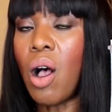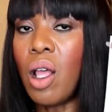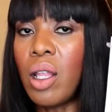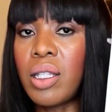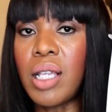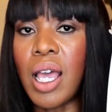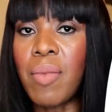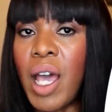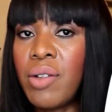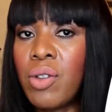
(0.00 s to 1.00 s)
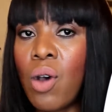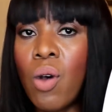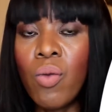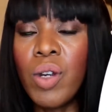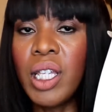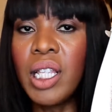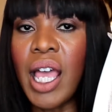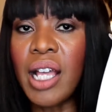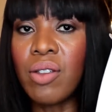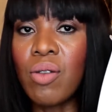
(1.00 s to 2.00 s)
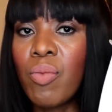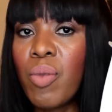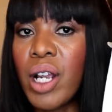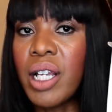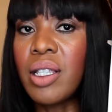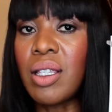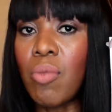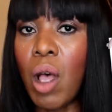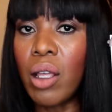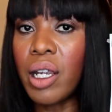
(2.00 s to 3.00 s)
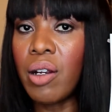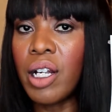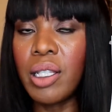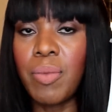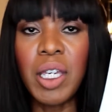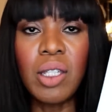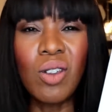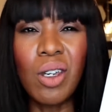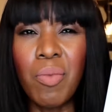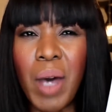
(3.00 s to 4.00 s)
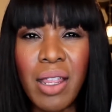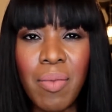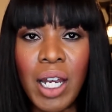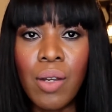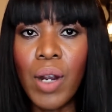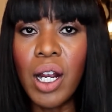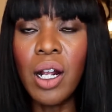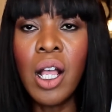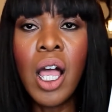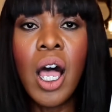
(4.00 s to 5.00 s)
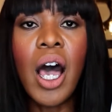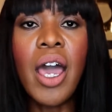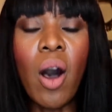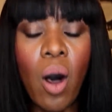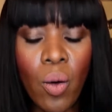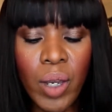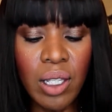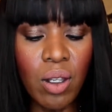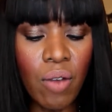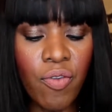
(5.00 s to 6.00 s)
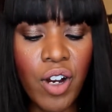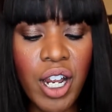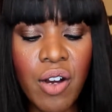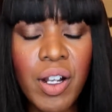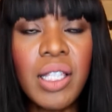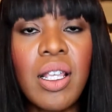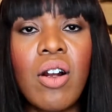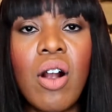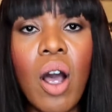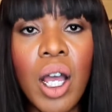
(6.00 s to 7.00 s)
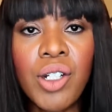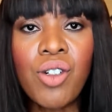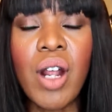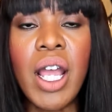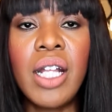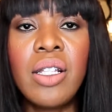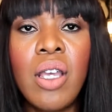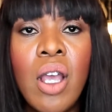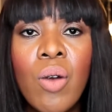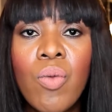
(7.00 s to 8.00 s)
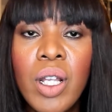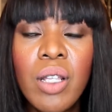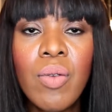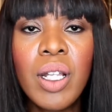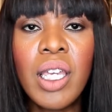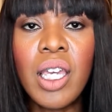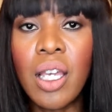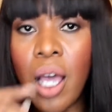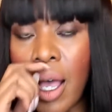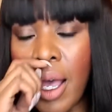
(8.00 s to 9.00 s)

all the time. I don't really like to bring small earrings because you can buy them anywhere. I always look for earrings that are on trend, really, really